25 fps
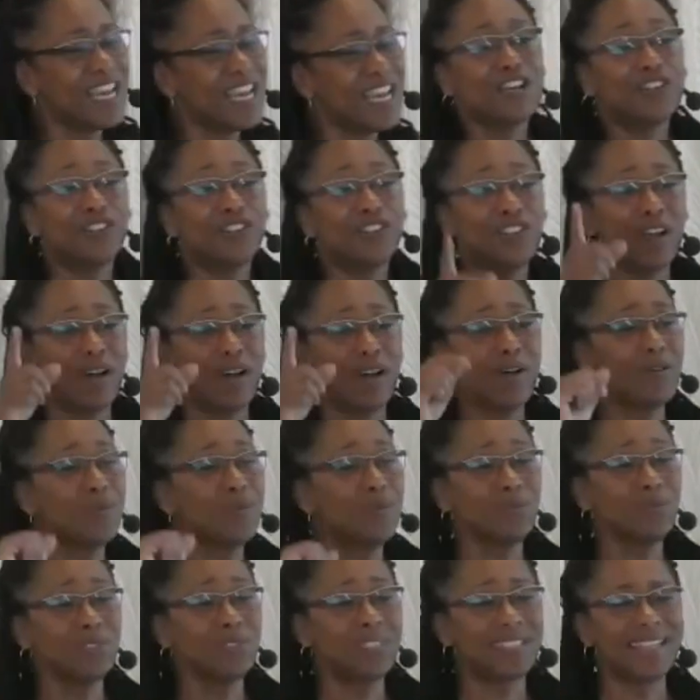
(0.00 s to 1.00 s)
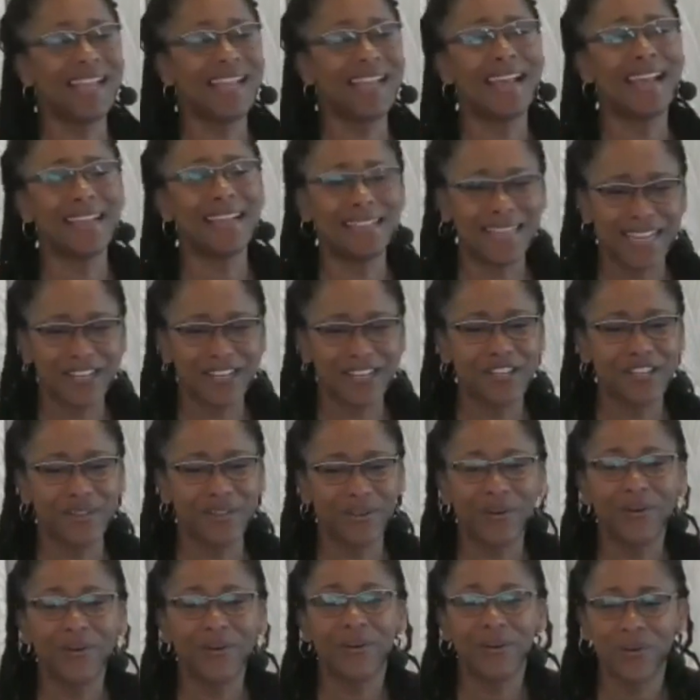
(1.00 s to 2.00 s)
Don't stand in
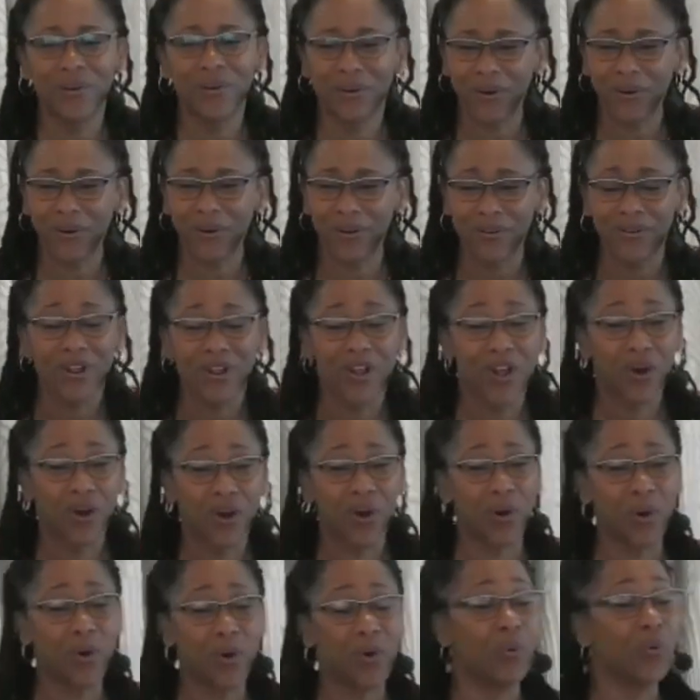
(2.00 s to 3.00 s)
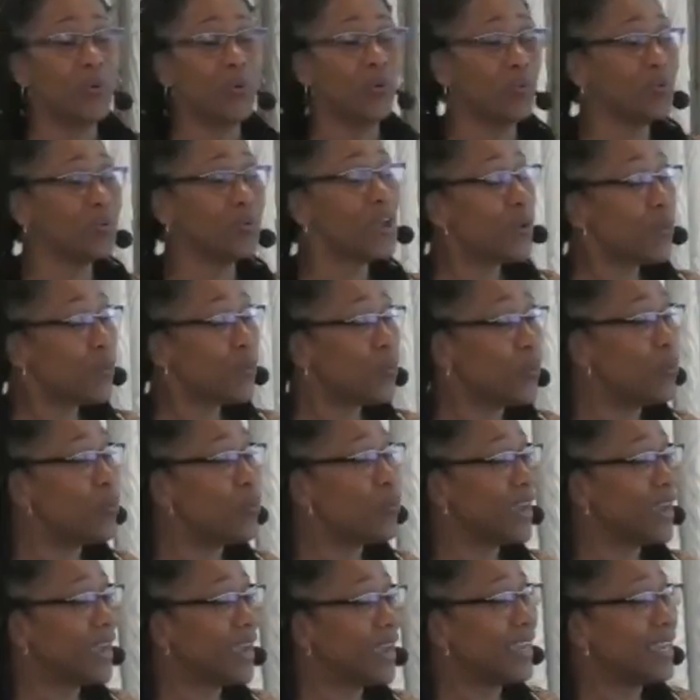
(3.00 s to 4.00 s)
your own
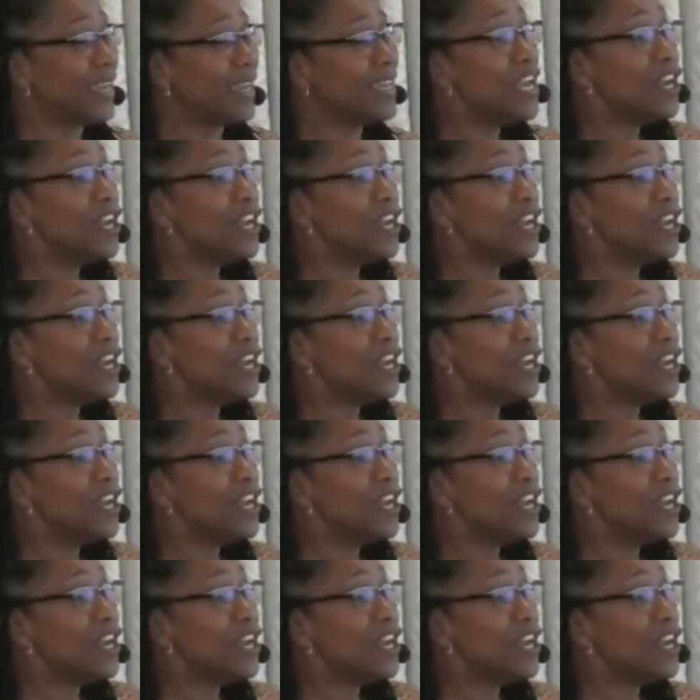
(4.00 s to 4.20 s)
way.